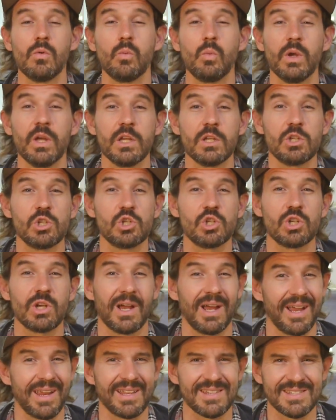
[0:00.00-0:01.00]
which
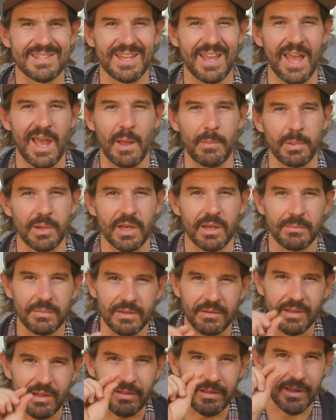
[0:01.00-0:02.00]
I can see happening. I mean,
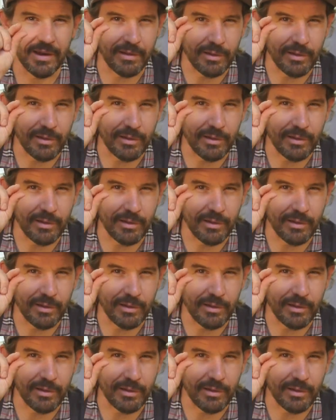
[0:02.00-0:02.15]
you get like